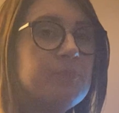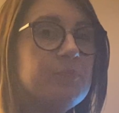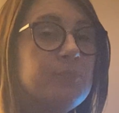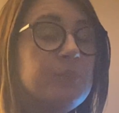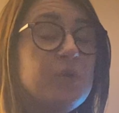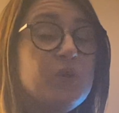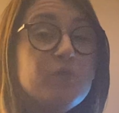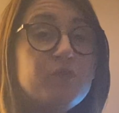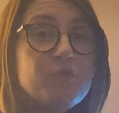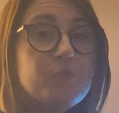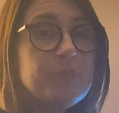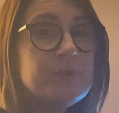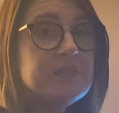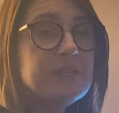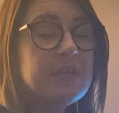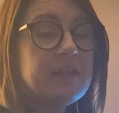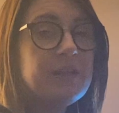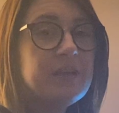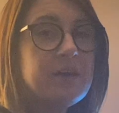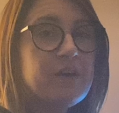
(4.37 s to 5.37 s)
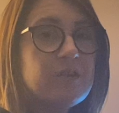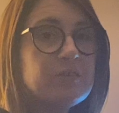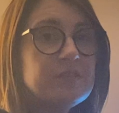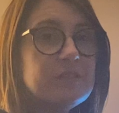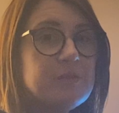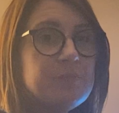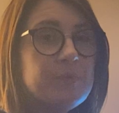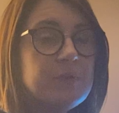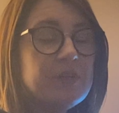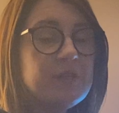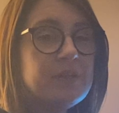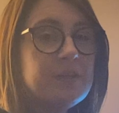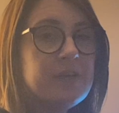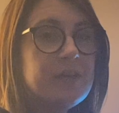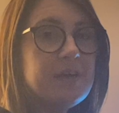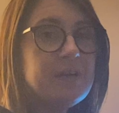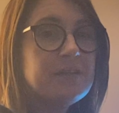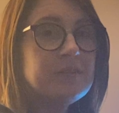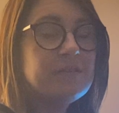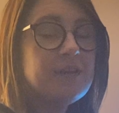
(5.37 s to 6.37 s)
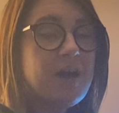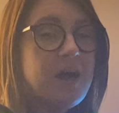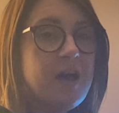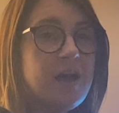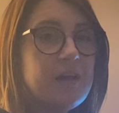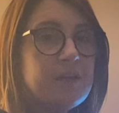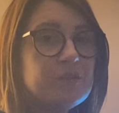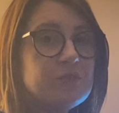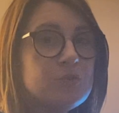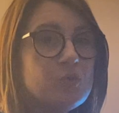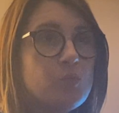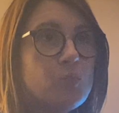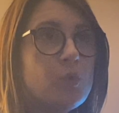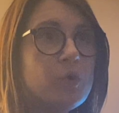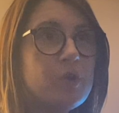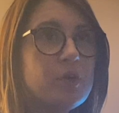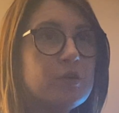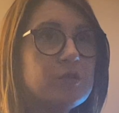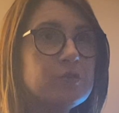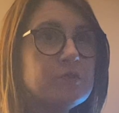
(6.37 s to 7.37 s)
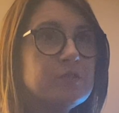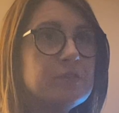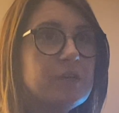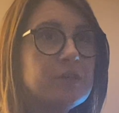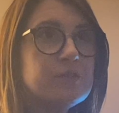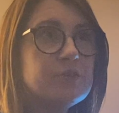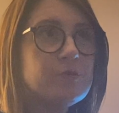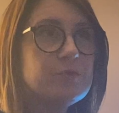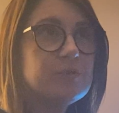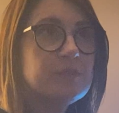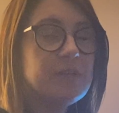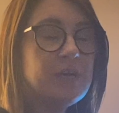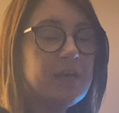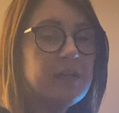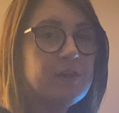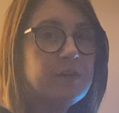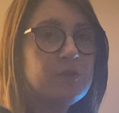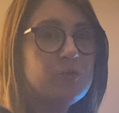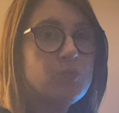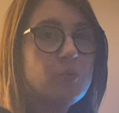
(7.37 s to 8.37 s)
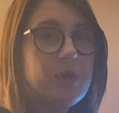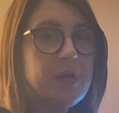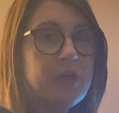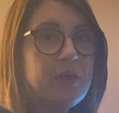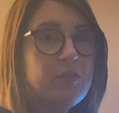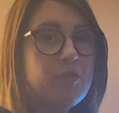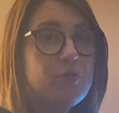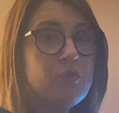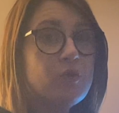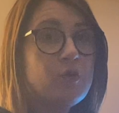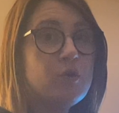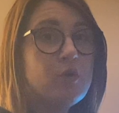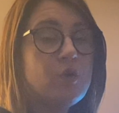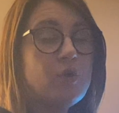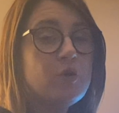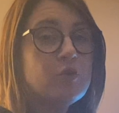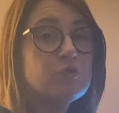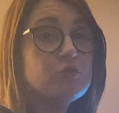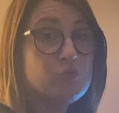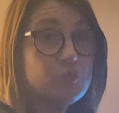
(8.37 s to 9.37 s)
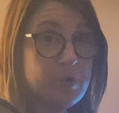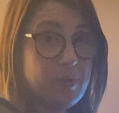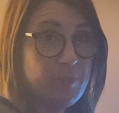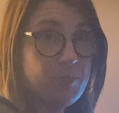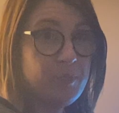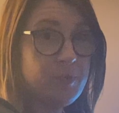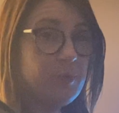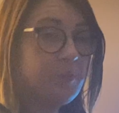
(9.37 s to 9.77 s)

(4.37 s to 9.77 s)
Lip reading: Beautiful but deadly are typically not words associated with shrimp.